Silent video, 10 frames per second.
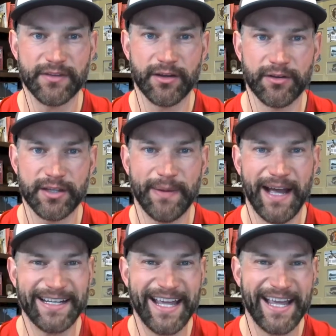the only
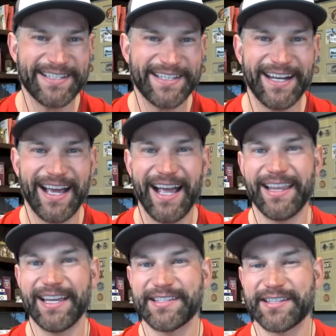podcast that
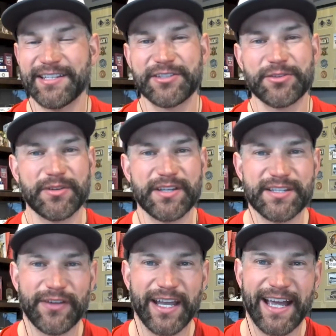highlights the joys
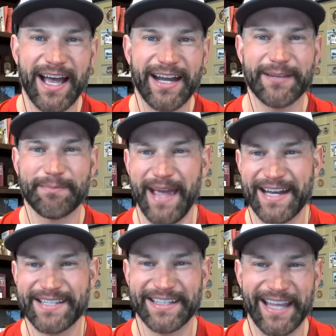of iconic
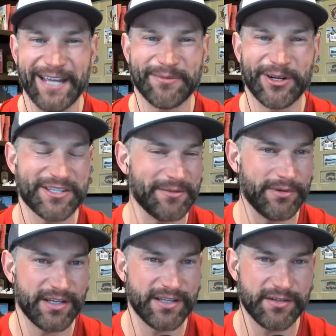Madison landmarks and
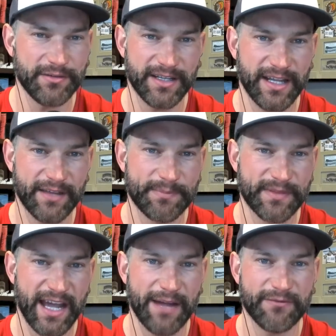brings you in-depth
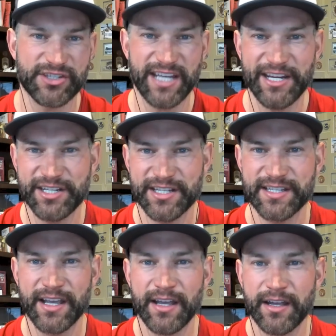conversations